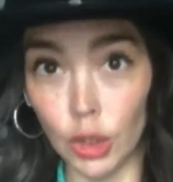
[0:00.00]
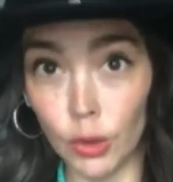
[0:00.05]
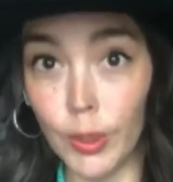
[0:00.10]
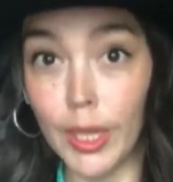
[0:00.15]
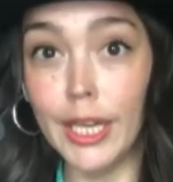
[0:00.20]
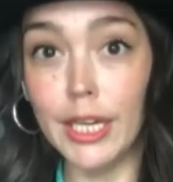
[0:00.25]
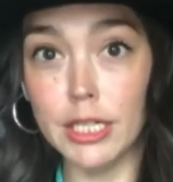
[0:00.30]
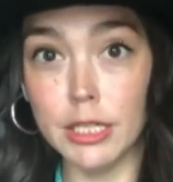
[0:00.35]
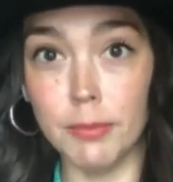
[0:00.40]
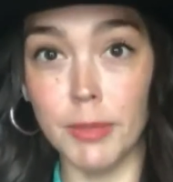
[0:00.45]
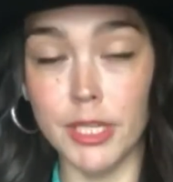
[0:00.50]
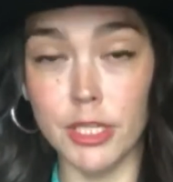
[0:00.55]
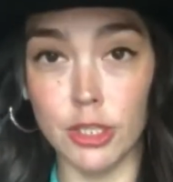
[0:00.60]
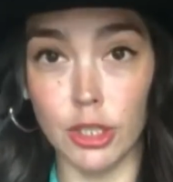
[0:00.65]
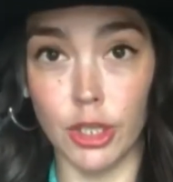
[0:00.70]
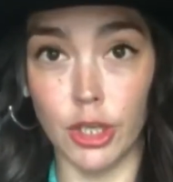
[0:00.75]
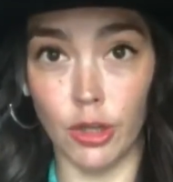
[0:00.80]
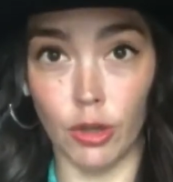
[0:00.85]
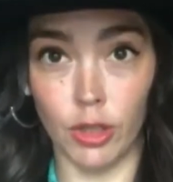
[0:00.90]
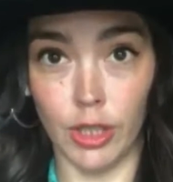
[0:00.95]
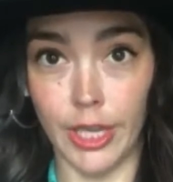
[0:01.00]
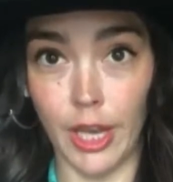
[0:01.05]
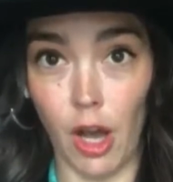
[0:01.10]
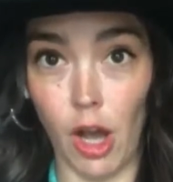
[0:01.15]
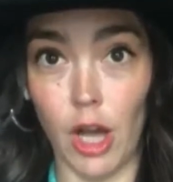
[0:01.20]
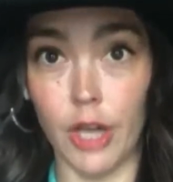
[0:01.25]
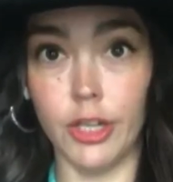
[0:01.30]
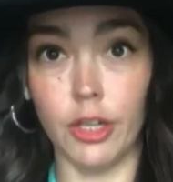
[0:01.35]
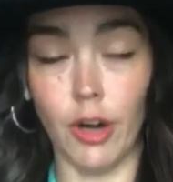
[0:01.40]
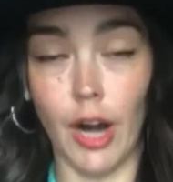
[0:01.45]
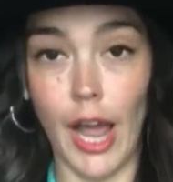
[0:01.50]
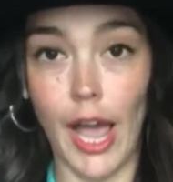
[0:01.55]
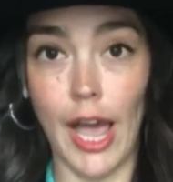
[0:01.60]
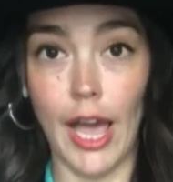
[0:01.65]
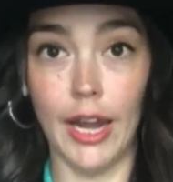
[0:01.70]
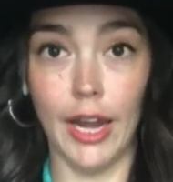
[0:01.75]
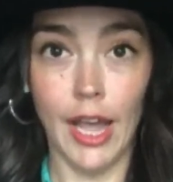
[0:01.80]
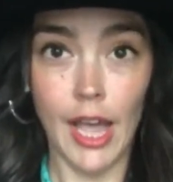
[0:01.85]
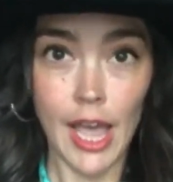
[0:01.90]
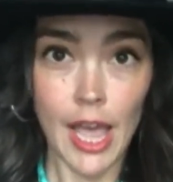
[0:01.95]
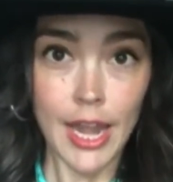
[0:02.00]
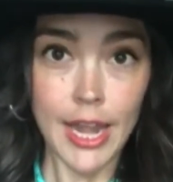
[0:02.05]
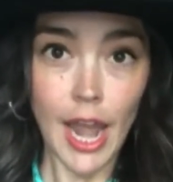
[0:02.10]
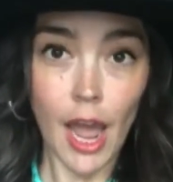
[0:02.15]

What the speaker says: you need it to be securely on your head.